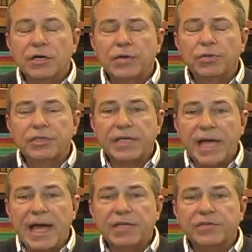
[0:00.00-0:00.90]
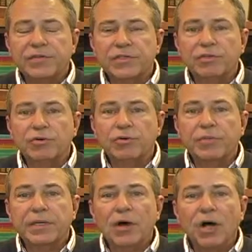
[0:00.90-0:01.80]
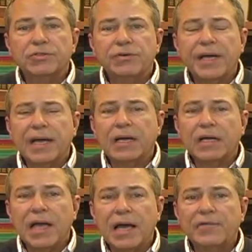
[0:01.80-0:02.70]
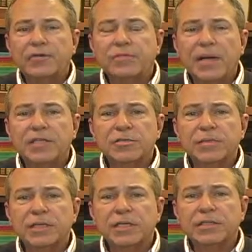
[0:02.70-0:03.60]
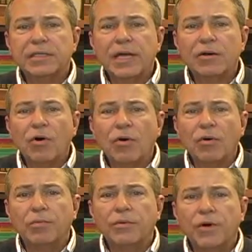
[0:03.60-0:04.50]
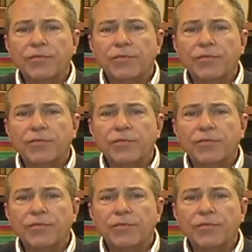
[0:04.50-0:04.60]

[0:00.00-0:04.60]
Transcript: was active in school, but also had a lot of responsibilities at home